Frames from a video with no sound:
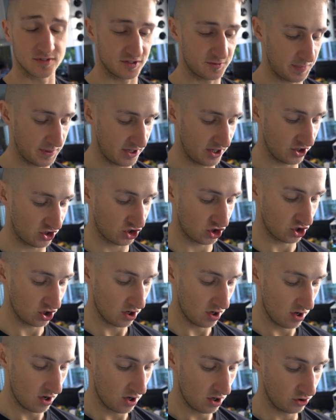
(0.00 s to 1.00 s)
of spinach,
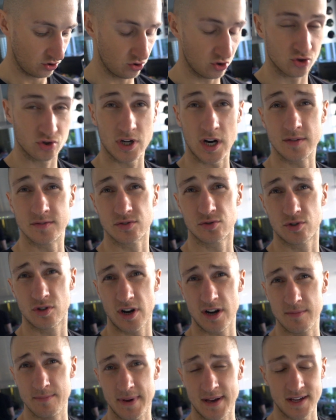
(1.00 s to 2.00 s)
200 grams of
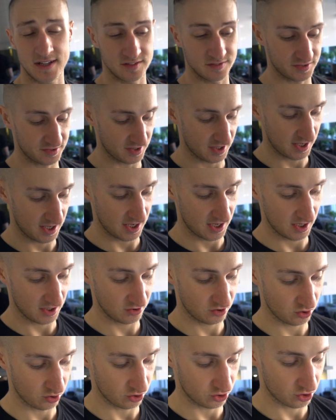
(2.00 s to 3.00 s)
green beans, and
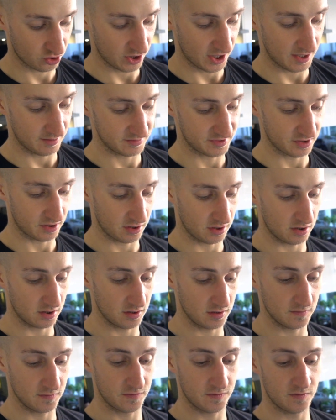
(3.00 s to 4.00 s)
200 grams
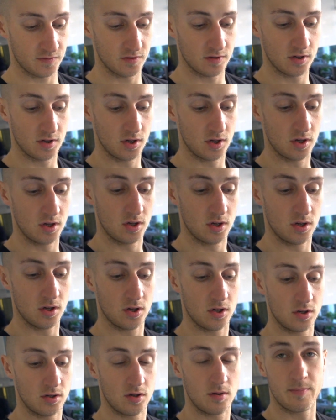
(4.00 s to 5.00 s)
of
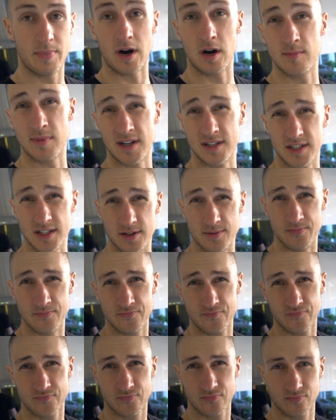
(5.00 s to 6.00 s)
barramundi.
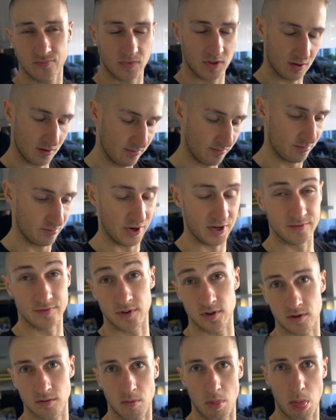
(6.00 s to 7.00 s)
Brain fog.